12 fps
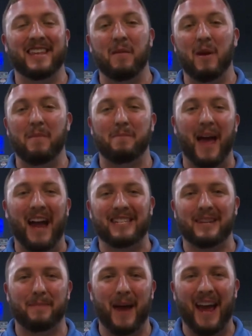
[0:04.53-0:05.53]
they went
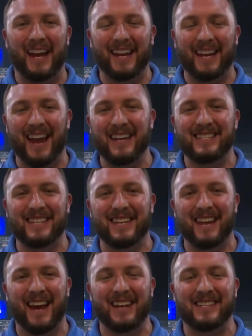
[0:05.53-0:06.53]
back-to-back in
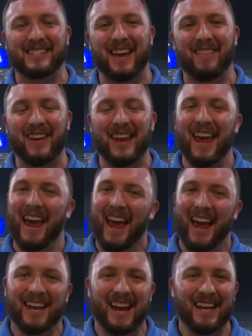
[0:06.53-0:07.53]
1997
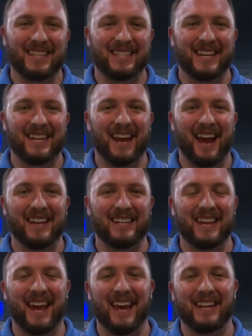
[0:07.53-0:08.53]
and
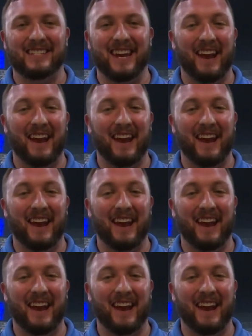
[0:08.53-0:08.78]
1998.